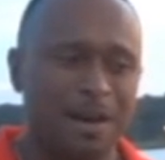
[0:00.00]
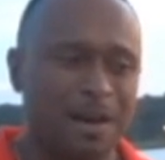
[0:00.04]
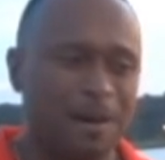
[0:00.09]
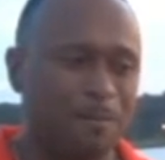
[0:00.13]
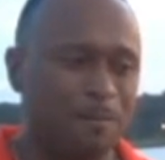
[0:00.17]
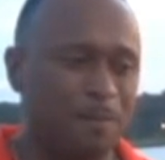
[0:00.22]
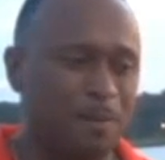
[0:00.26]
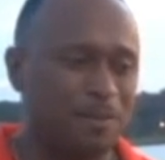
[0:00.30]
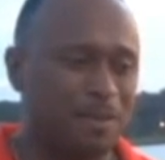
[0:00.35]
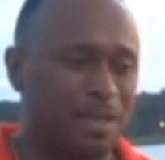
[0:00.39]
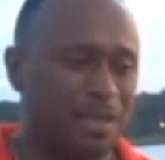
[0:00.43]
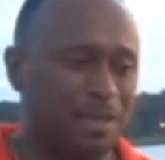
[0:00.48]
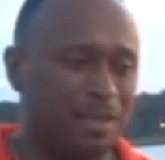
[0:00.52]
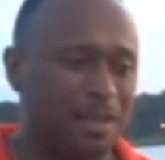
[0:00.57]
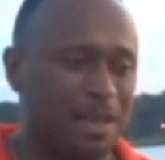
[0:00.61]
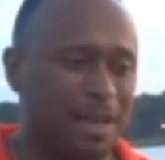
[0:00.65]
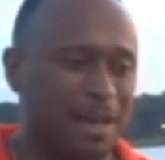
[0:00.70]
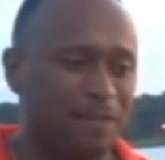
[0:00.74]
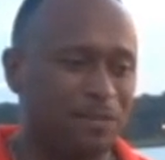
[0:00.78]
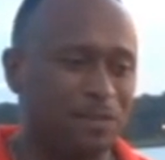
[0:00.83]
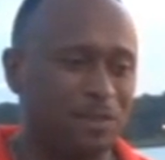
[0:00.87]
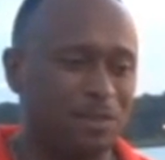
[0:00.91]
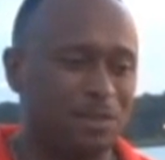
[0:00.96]
One thing you
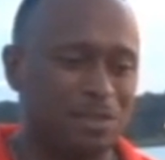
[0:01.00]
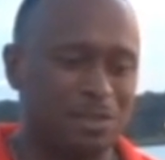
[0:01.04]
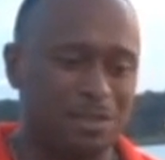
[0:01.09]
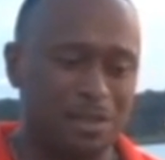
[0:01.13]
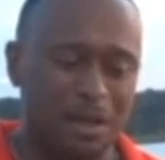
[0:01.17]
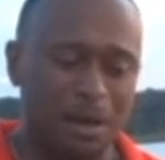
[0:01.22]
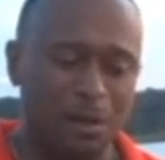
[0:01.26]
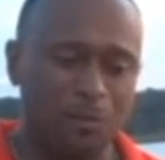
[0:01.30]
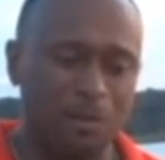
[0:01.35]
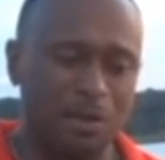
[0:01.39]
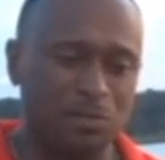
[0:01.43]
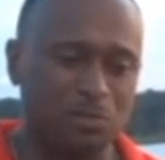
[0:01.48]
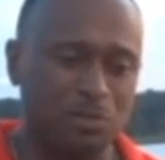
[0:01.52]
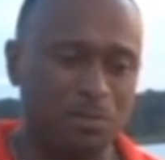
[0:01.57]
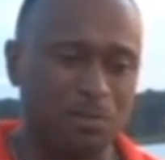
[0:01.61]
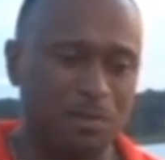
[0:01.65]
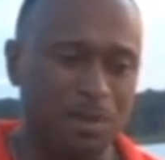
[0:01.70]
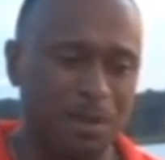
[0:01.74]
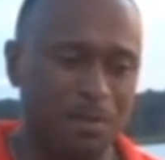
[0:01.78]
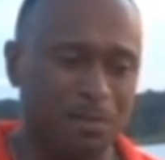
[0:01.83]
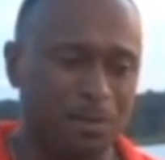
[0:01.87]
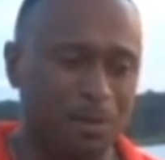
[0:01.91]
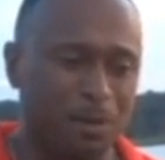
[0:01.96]
have to just always
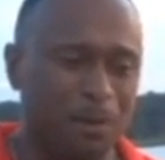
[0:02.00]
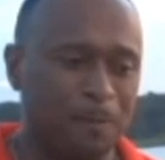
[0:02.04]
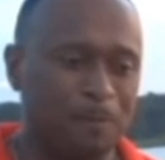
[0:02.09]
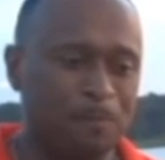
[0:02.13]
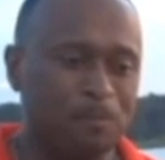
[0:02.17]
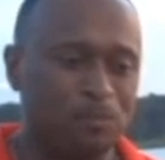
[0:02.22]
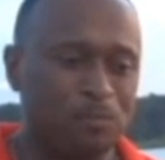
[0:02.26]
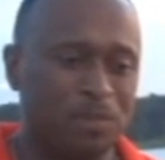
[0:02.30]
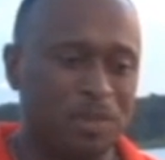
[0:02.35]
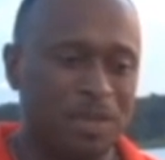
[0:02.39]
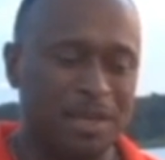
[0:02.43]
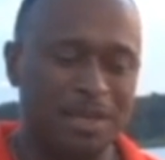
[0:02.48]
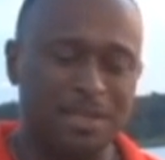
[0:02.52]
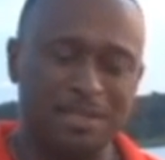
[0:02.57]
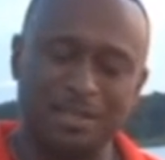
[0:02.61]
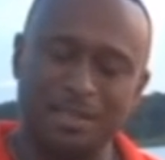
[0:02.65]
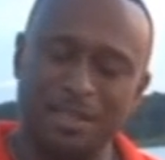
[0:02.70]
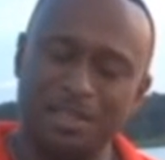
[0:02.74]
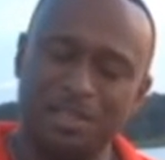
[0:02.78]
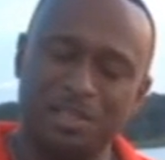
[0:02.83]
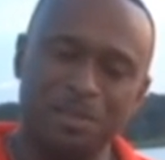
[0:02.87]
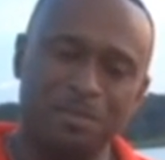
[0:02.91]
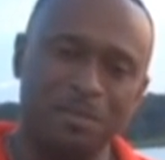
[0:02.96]
remember is
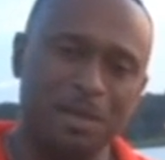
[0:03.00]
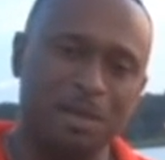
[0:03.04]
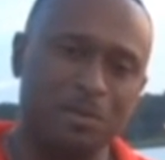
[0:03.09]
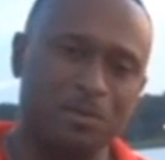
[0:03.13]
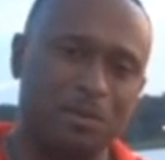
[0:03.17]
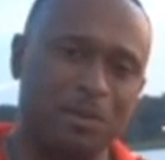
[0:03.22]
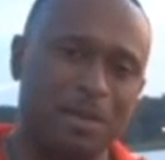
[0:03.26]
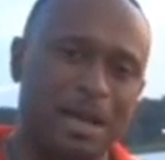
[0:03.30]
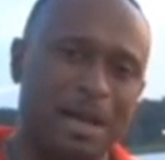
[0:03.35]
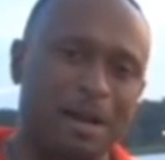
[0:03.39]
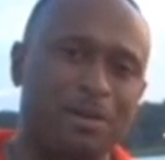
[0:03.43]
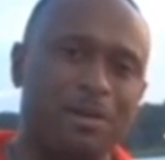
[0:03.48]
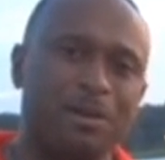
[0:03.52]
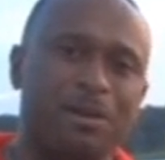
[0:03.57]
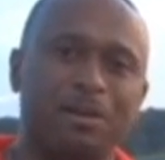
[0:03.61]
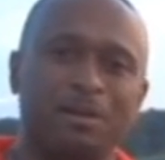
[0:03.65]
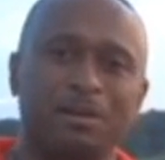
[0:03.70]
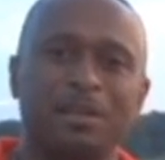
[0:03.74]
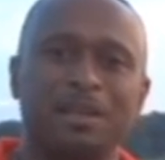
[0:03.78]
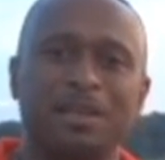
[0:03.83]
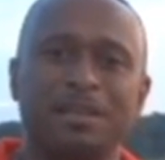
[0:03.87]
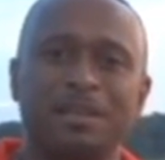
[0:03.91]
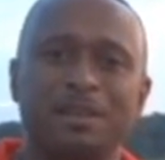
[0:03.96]
get your mineral out
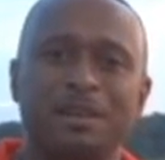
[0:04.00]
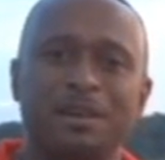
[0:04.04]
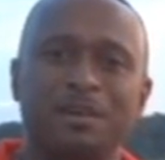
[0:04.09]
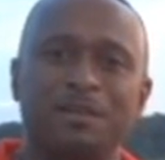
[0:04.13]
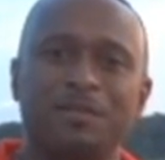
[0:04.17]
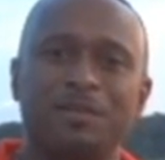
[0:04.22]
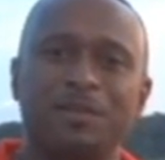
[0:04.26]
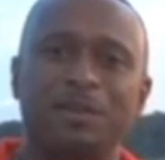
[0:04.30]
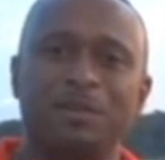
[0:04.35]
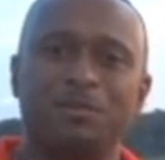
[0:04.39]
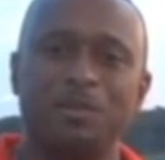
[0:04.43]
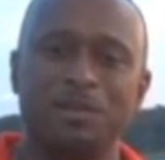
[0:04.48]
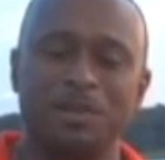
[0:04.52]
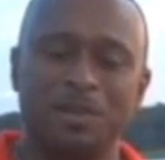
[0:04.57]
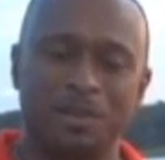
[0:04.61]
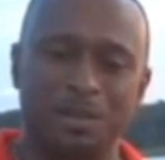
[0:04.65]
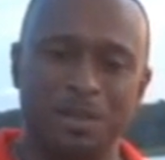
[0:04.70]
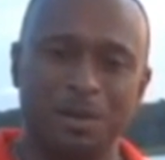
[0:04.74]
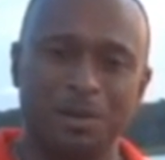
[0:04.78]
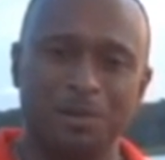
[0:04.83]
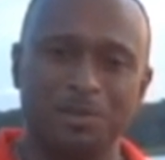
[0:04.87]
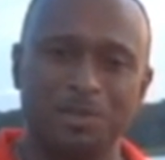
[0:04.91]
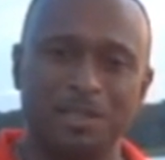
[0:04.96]
early enough when the
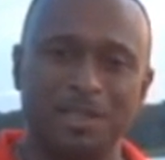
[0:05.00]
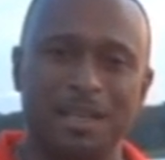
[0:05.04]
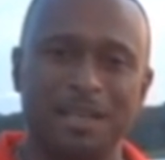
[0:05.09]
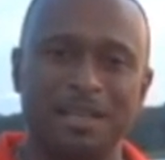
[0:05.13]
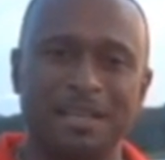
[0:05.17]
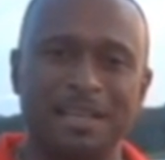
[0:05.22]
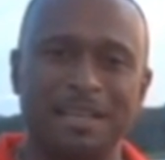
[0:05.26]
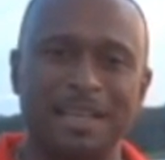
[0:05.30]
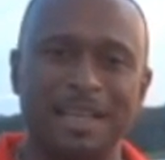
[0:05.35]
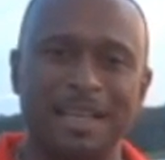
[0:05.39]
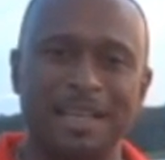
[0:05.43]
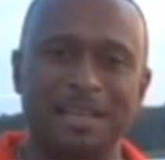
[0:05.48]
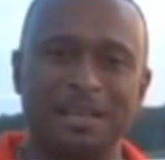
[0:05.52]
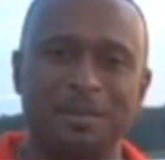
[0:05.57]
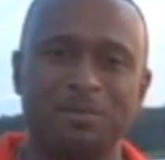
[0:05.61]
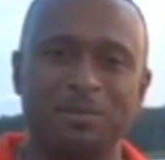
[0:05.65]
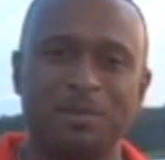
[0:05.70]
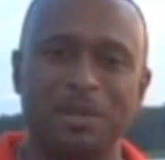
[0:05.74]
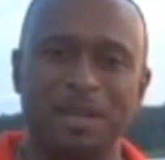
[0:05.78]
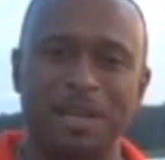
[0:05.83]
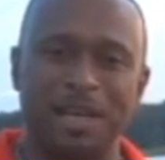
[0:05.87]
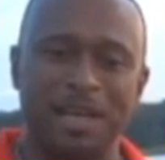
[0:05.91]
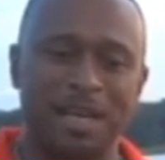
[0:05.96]
does are going to need it,
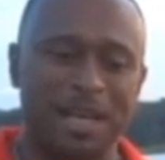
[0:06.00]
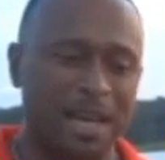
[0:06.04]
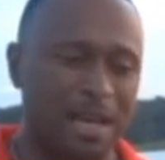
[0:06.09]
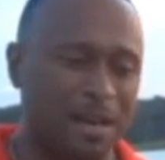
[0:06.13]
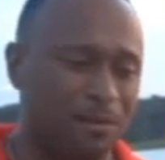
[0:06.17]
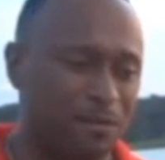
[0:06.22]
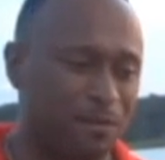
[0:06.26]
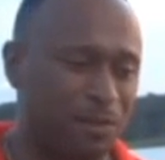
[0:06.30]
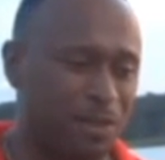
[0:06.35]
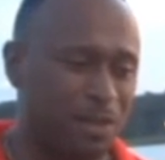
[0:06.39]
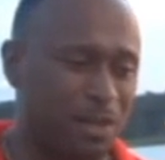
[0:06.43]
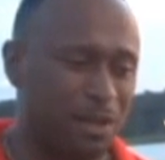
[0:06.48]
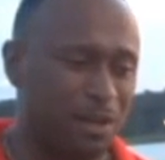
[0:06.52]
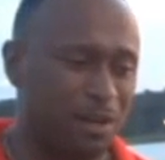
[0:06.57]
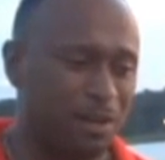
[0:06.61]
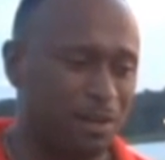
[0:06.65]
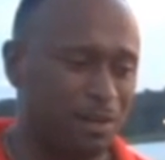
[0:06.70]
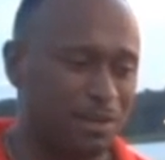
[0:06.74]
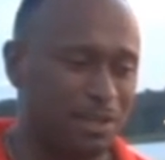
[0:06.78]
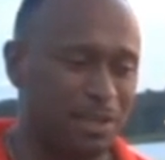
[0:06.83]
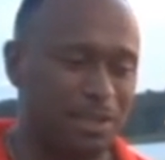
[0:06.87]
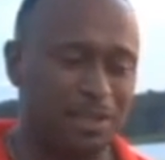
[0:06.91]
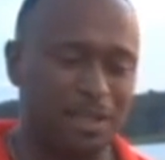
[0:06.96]
when they have young
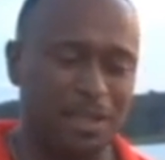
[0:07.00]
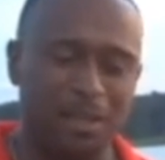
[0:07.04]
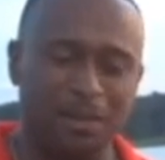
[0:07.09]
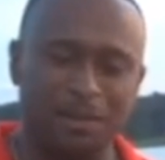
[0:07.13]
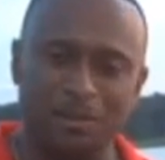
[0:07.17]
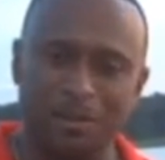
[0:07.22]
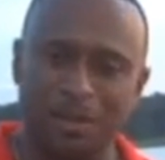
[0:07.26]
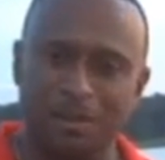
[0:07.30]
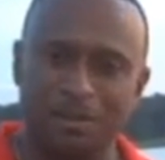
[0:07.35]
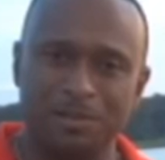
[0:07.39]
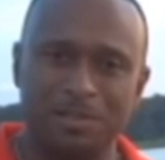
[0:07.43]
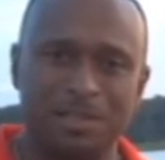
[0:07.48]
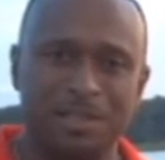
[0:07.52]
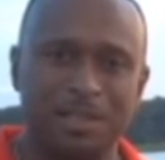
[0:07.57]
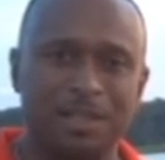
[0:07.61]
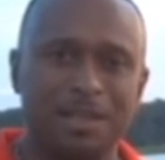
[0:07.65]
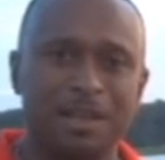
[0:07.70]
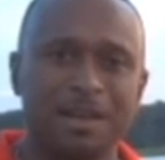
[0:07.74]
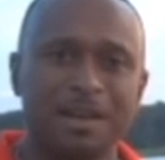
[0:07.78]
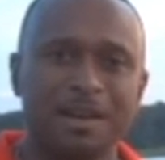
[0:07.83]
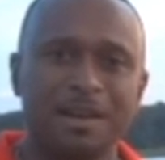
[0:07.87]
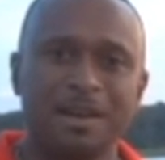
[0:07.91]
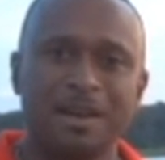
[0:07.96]
that they are nursing,
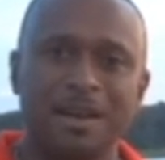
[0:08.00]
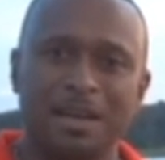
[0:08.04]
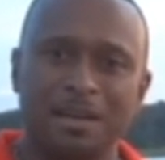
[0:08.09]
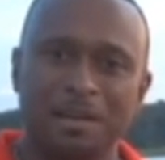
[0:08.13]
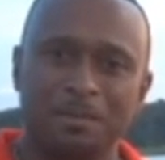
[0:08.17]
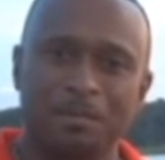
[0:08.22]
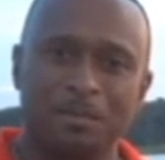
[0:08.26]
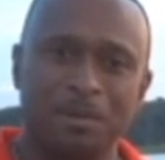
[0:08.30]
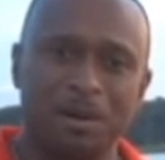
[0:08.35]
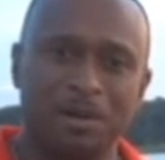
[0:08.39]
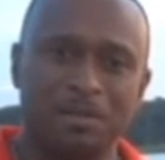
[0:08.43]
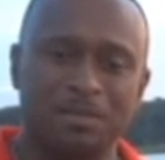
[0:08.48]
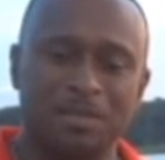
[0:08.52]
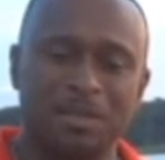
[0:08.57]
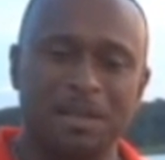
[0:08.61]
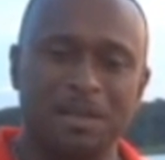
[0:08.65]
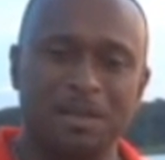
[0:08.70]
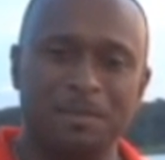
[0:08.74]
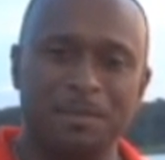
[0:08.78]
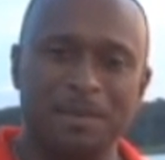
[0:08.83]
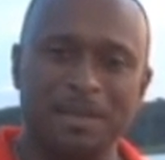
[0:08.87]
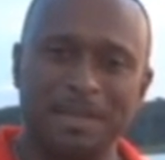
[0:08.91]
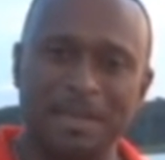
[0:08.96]
and the bucks are going
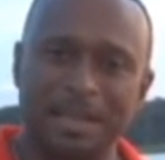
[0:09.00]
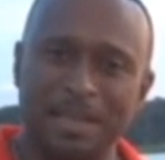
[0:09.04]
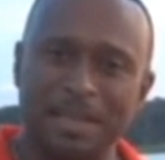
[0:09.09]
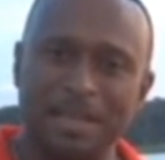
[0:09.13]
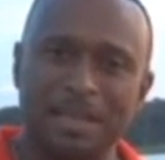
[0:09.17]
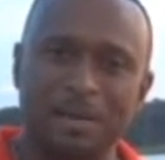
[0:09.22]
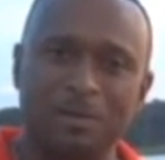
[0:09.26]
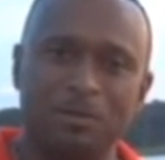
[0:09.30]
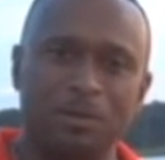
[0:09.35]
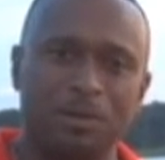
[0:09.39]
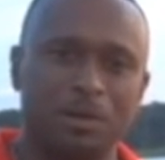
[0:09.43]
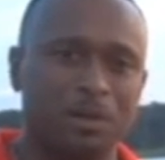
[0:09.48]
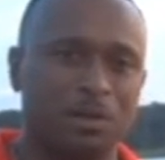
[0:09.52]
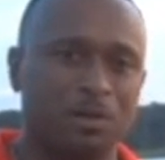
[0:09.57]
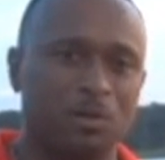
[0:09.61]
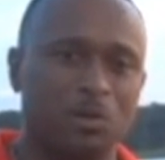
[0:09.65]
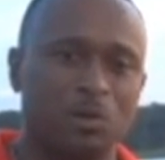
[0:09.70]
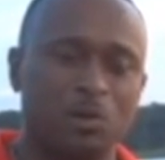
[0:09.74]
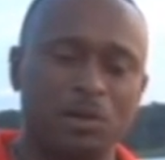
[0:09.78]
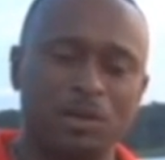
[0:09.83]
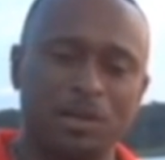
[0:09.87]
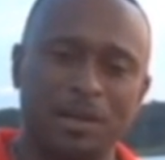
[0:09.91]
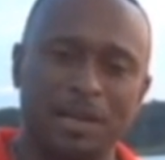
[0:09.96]
to be needing it when they're
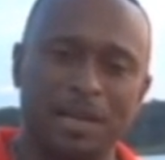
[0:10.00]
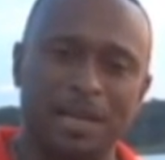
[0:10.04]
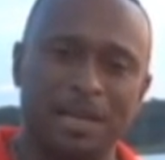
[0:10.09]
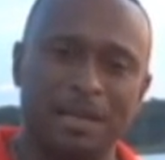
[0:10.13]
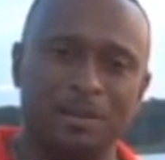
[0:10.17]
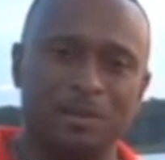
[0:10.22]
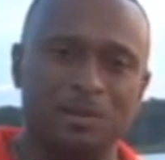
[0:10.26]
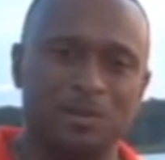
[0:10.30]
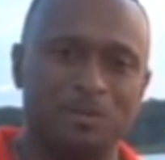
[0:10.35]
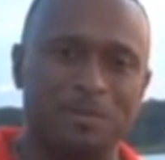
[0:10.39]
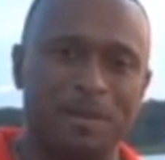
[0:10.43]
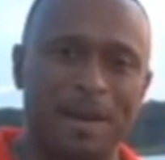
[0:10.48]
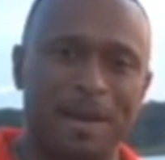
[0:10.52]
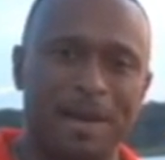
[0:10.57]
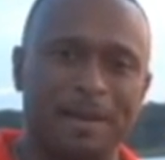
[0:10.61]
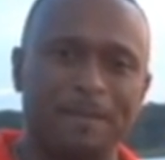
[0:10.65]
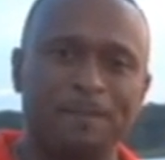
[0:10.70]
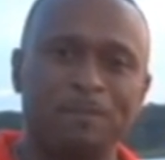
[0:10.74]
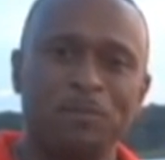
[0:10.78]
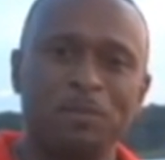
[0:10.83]
growing their antlers back.